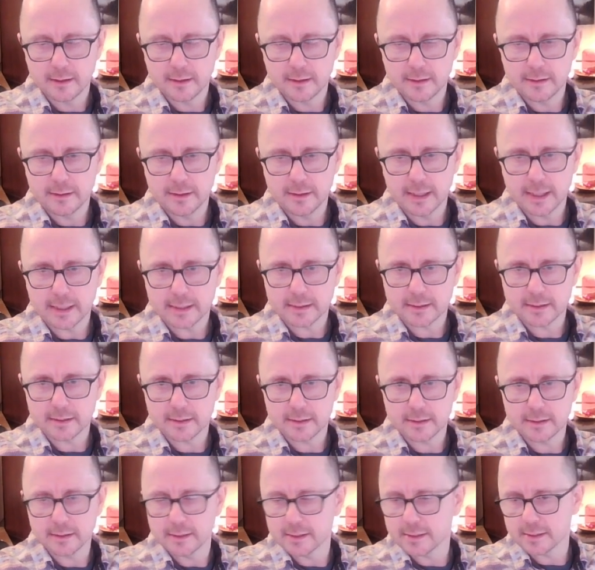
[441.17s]
yes,
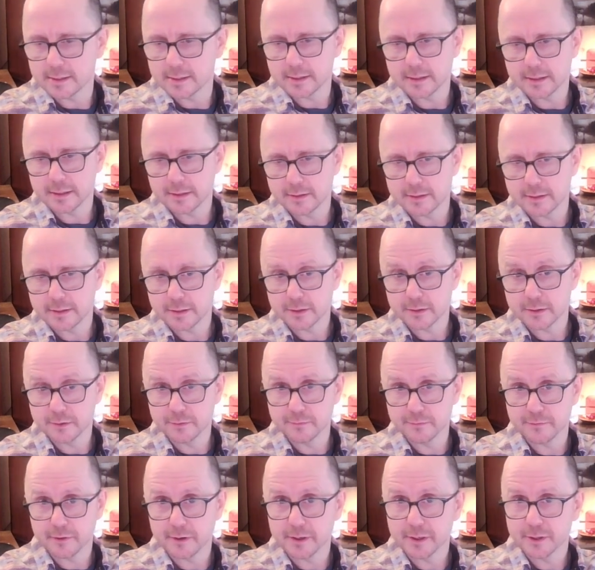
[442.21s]
this is a
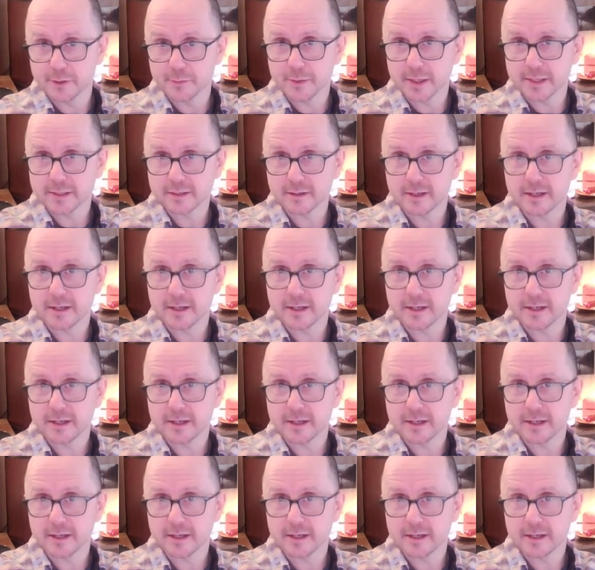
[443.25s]
very good puzzle.